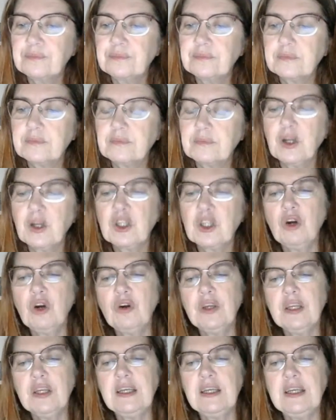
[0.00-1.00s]

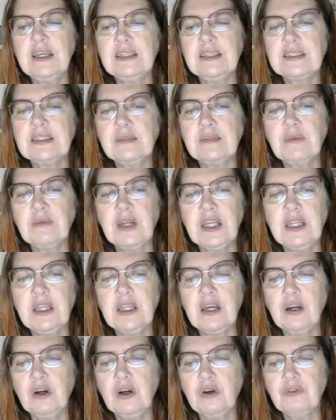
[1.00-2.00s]
Magnolia leaves. Anybody
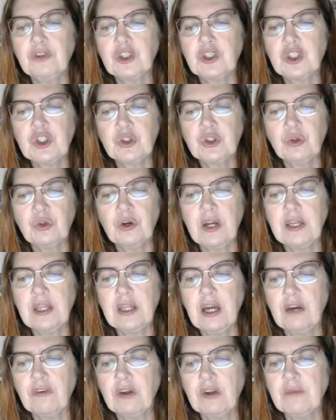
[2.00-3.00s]
know for sure? I'm
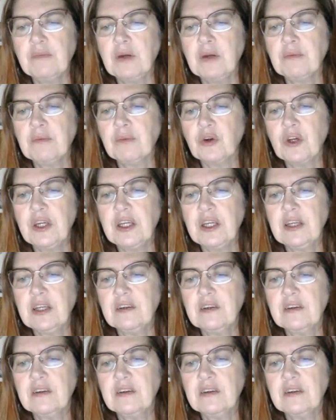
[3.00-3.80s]
not remembering.